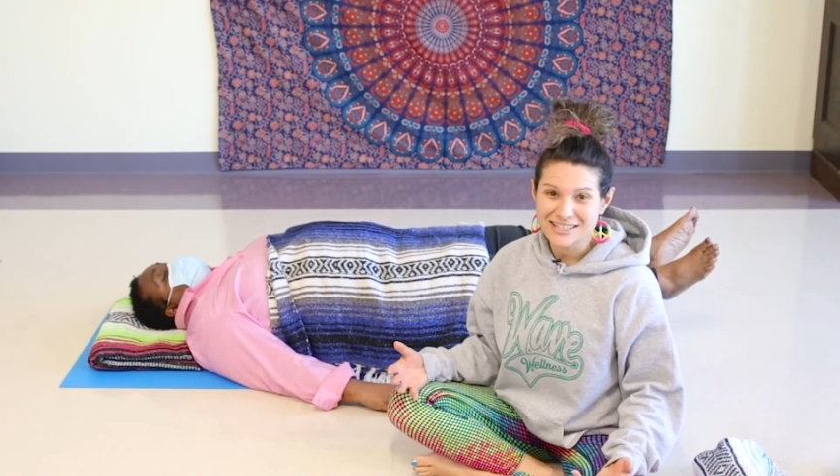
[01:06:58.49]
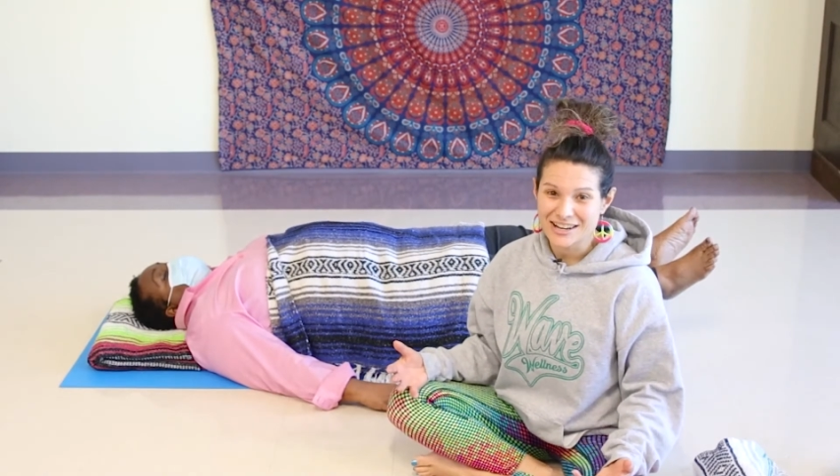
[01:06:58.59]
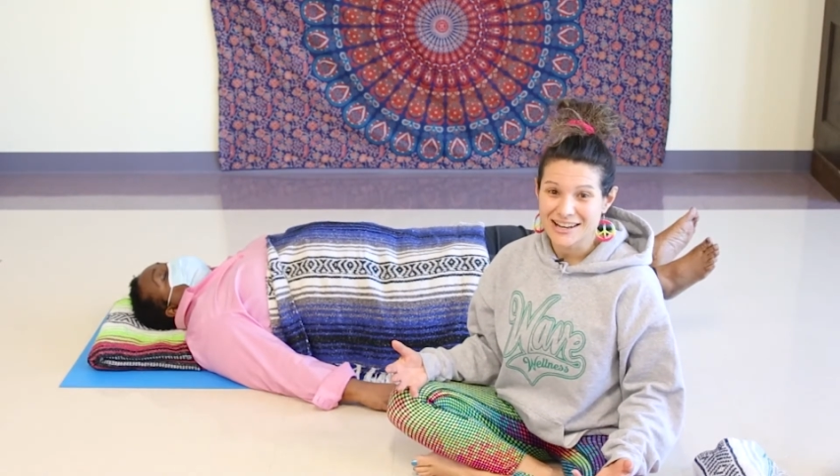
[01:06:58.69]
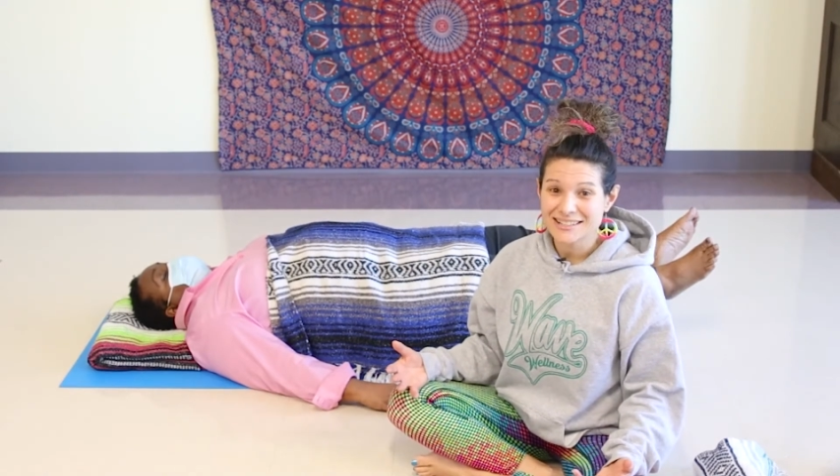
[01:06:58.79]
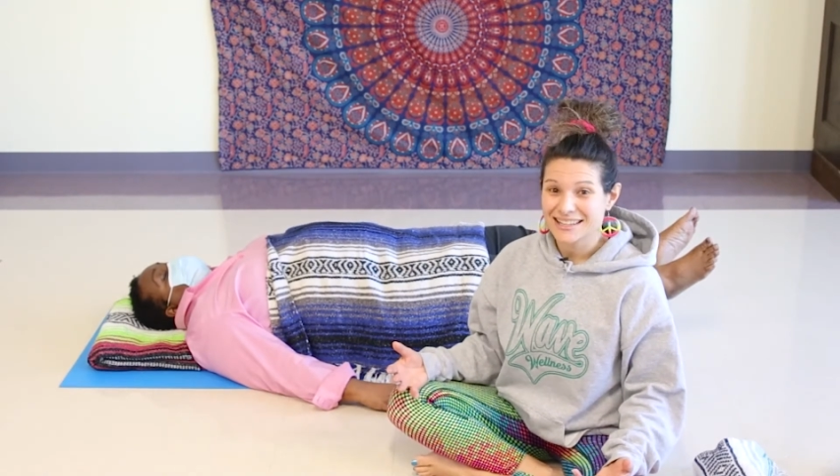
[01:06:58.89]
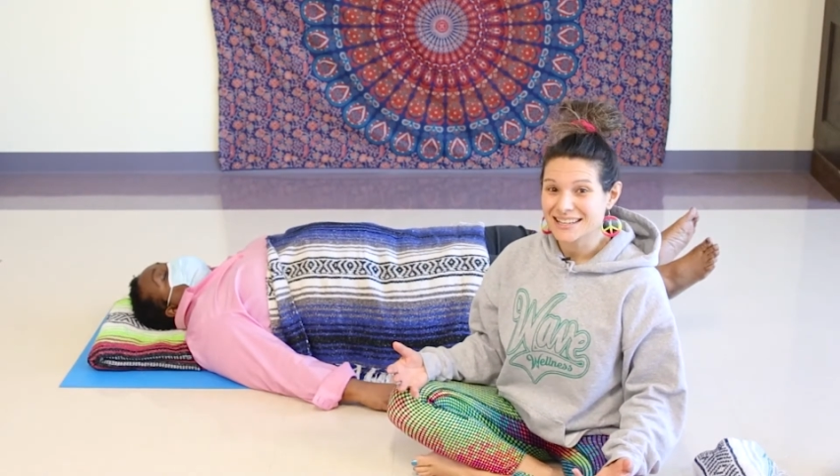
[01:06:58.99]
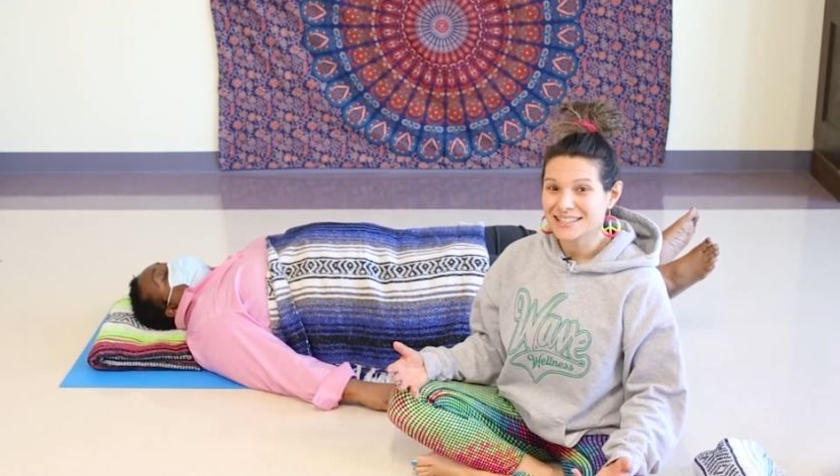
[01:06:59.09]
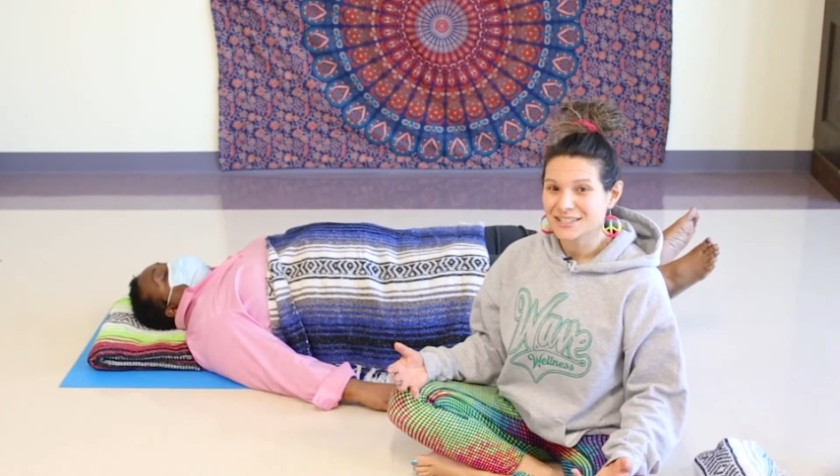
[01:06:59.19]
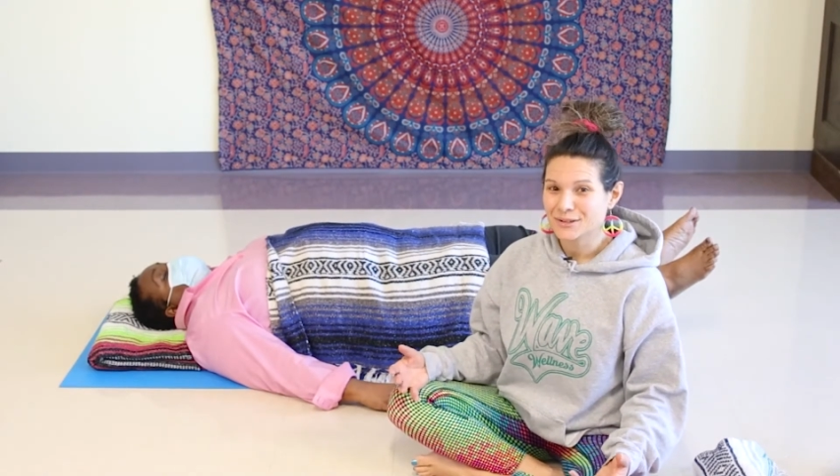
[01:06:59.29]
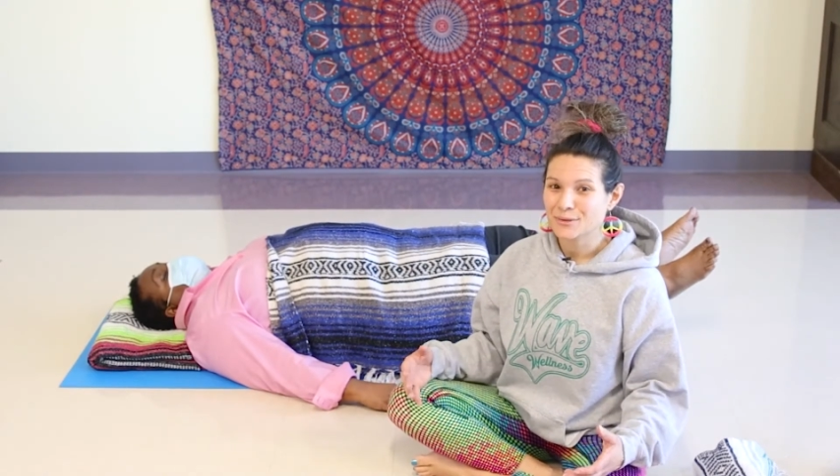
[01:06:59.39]

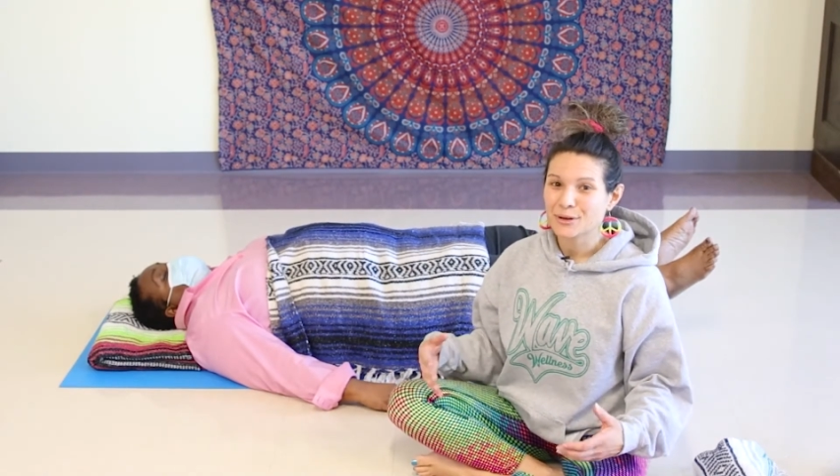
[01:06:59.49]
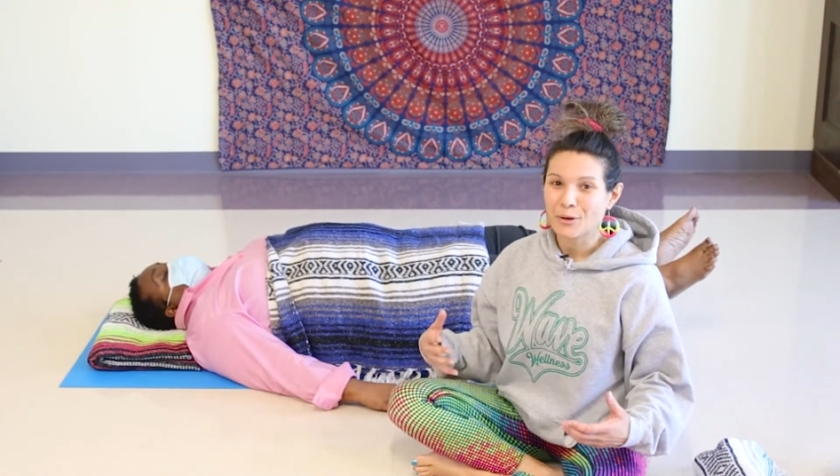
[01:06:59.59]
translates to the